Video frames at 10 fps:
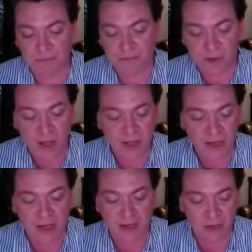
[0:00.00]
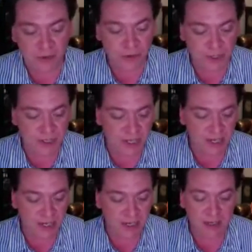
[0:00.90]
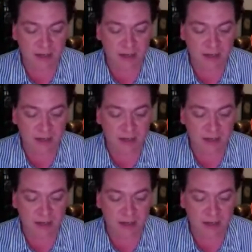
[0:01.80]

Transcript: fun and interesting,